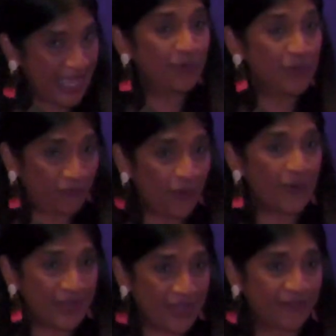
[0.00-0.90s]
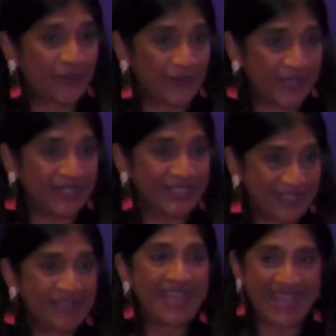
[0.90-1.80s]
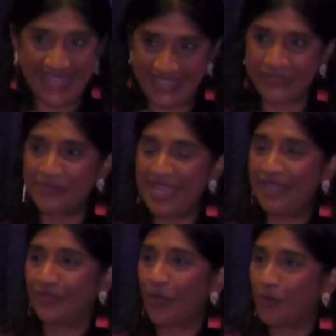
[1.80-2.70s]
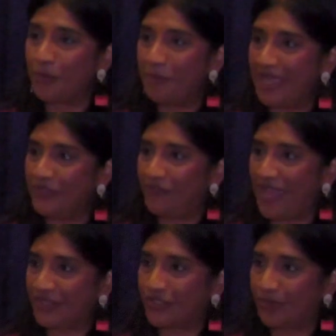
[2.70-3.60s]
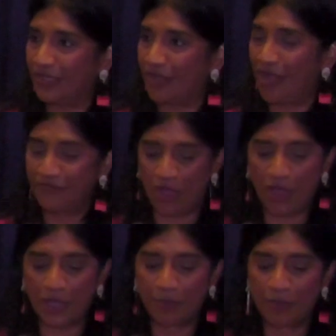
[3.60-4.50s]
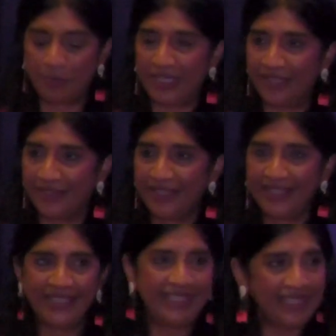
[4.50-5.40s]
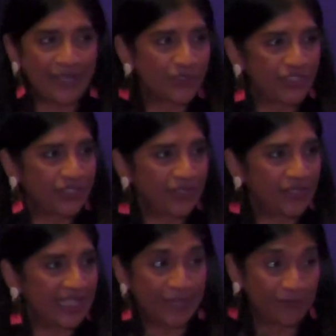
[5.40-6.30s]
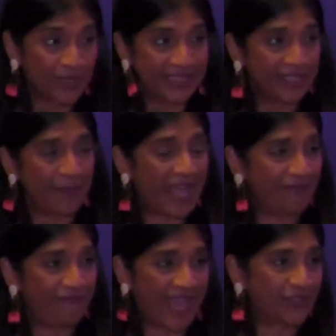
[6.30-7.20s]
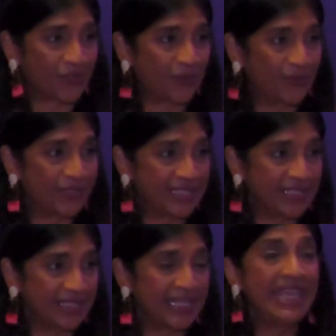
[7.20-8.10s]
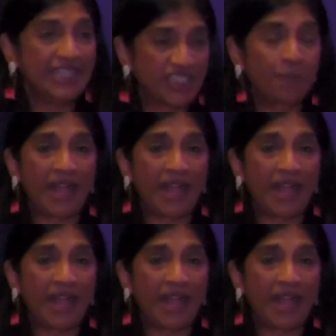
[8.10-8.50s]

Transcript: Henry Ford, of course, created the whole manufacturing of the automobile. He understood it wasn't about faster horses. It's